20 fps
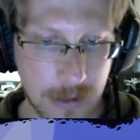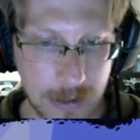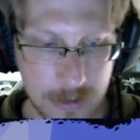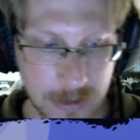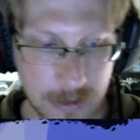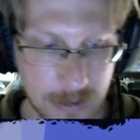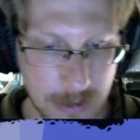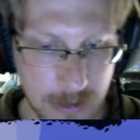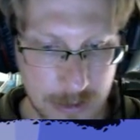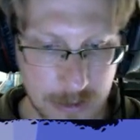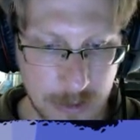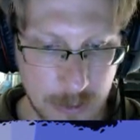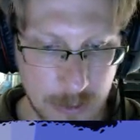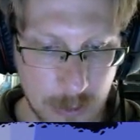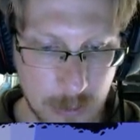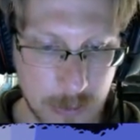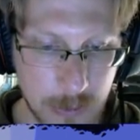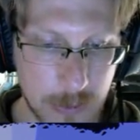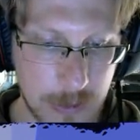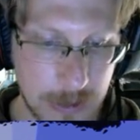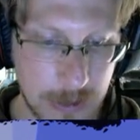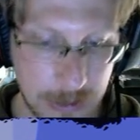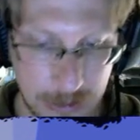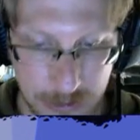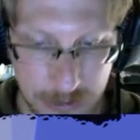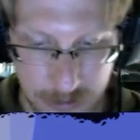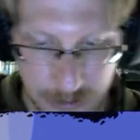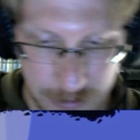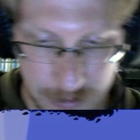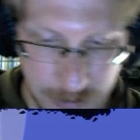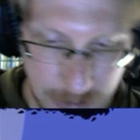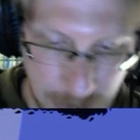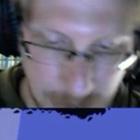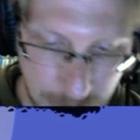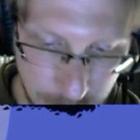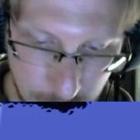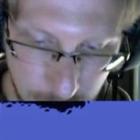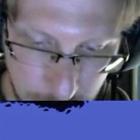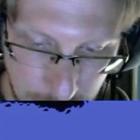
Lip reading: That's the whole point of this, is to give you an